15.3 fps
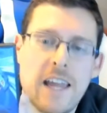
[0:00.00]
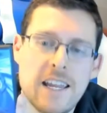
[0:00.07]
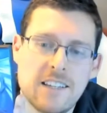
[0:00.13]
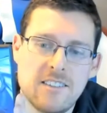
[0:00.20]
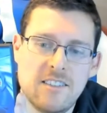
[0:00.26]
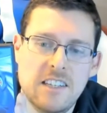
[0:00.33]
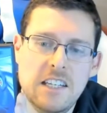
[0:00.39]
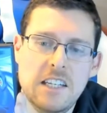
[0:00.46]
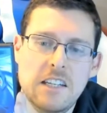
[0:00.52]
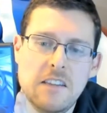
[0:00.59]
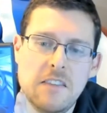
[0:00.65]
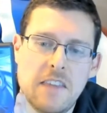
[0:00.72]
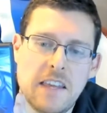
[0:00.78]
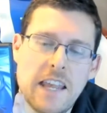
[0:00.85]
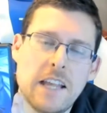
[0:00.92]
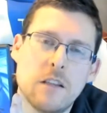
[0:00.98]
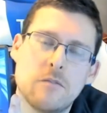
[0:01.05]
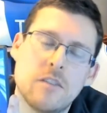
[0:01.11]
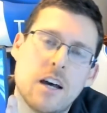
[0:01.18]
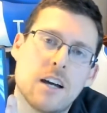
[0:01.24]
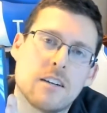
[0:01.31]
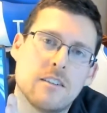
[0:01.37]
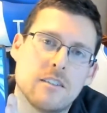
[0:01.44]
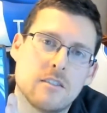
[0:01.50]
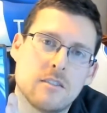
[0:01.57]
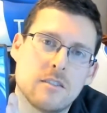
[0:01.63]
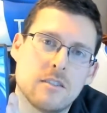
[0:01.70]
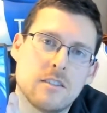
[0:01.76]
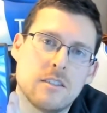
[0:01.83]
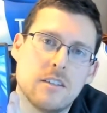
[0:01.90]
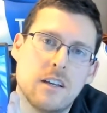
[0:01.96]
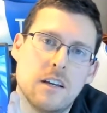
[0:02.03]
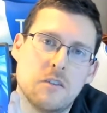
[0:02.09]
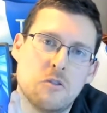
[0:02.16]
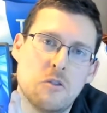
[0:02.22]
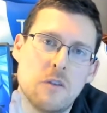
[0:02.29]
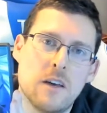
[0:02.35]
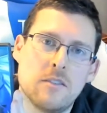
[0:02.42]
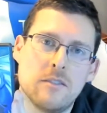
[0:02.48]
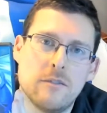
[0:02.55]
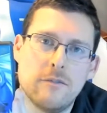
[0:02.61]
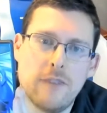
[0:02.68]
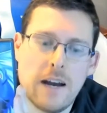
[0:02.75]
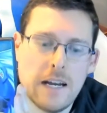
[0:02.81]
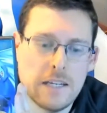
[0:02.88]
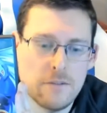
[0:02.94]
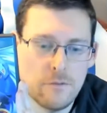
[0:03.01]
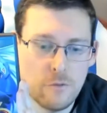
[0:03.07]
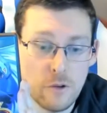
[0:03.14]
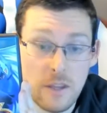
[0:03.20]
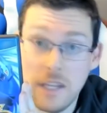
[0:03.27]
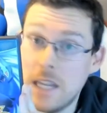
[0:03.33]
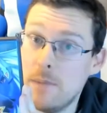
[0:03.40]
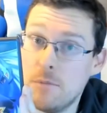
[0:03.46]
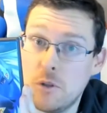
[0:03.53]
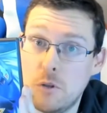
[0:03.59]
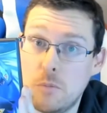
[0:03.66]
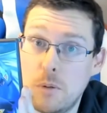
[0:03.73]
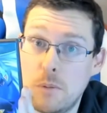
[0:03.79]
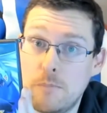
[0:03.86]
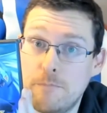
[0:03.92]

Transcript: XD The Gale of Darkness, 2005 for the GameCube.